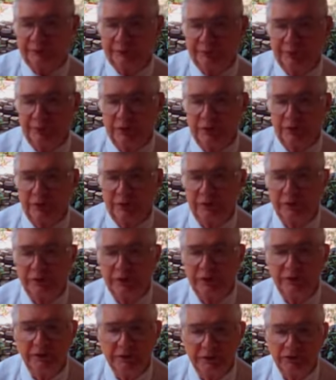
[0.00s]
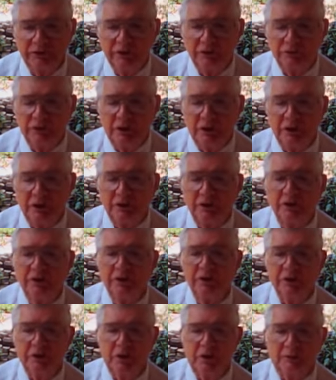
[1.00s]
and spirit. He is a
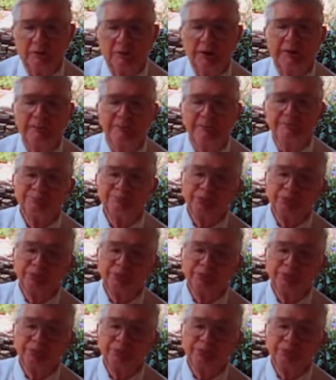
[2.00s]
trichotomy.